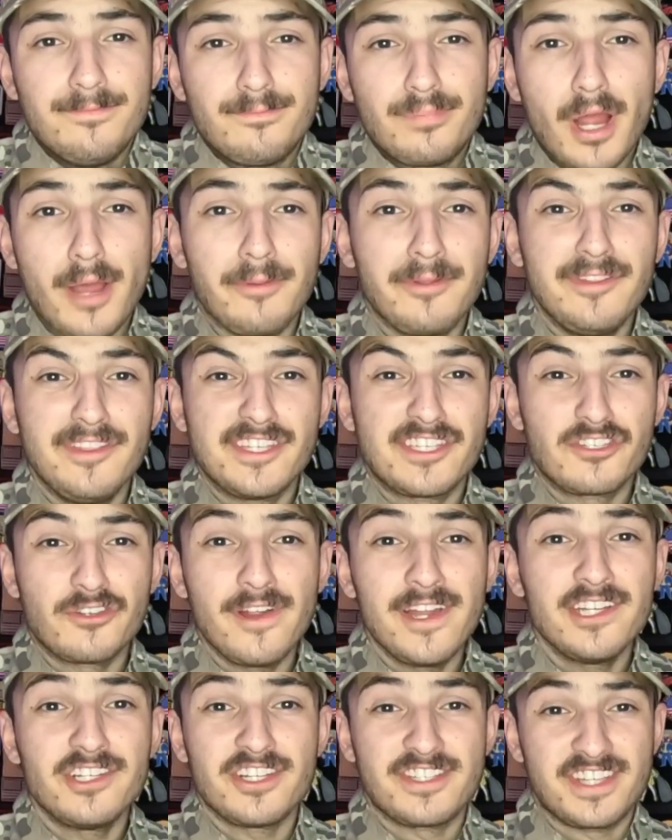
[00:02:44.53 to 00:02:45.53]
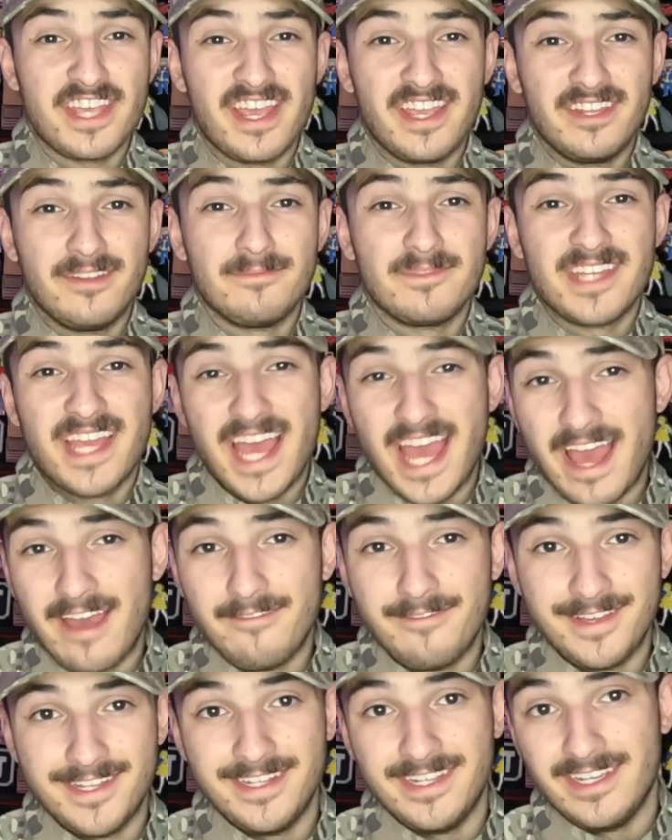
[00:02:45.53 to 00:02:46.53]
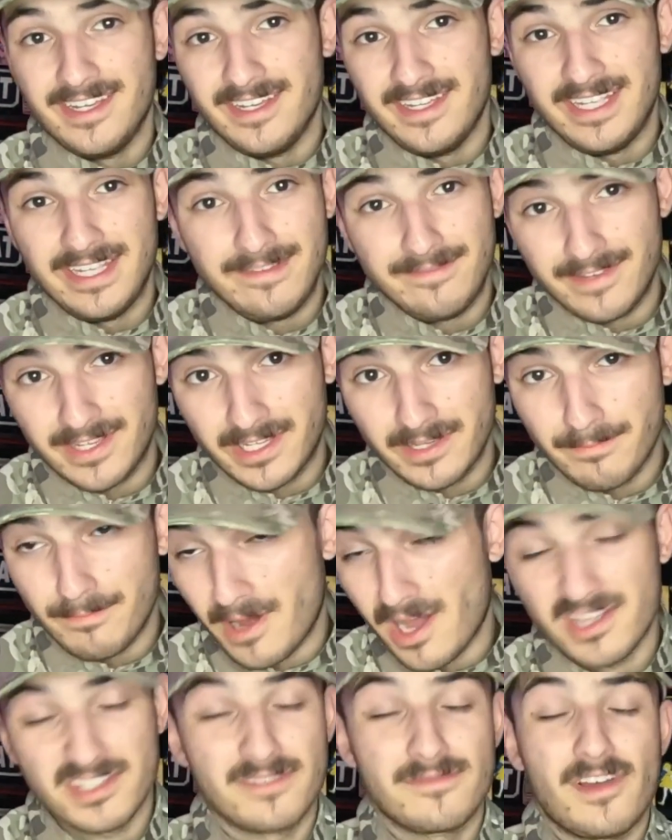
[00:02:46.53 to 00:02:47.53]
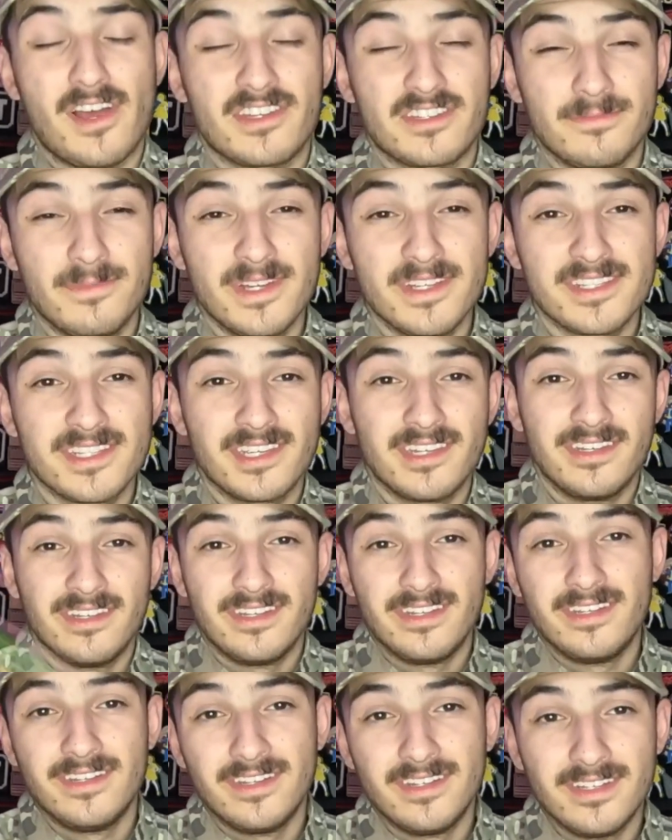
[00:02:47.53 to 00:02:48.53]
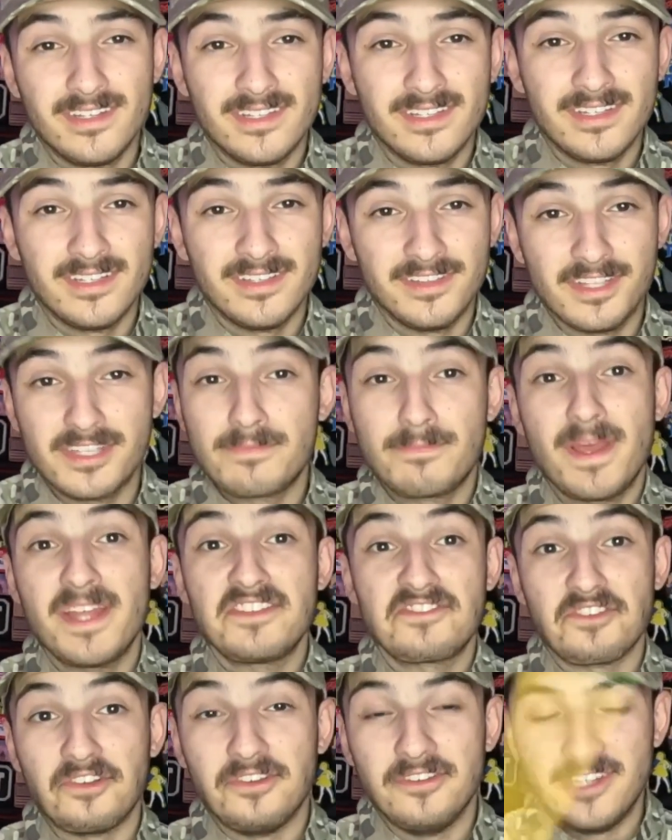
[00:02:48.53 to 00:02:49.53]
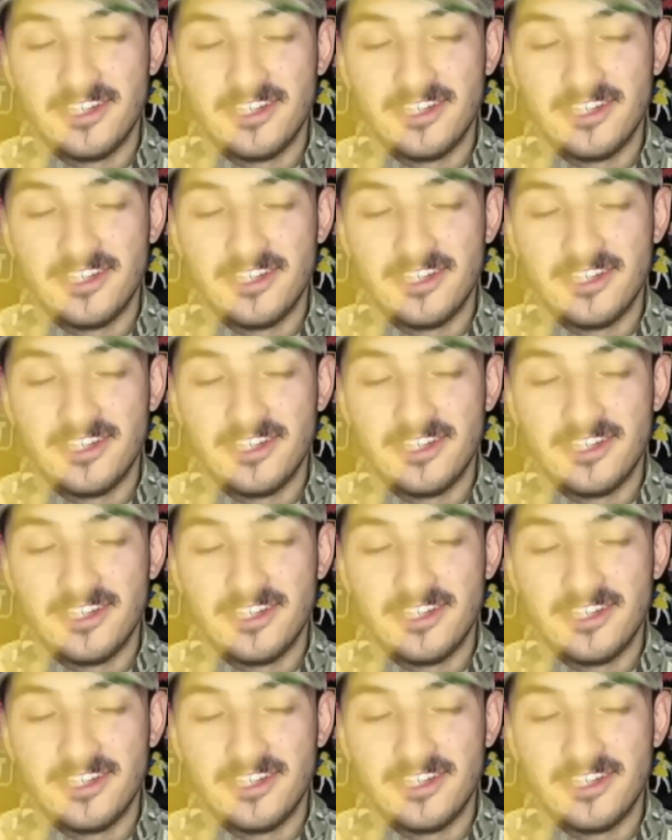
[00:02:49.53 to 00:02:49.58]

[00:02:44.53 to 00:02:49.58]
Probably the strangest item to have in an Evike Box of Awesomeness, this pencil.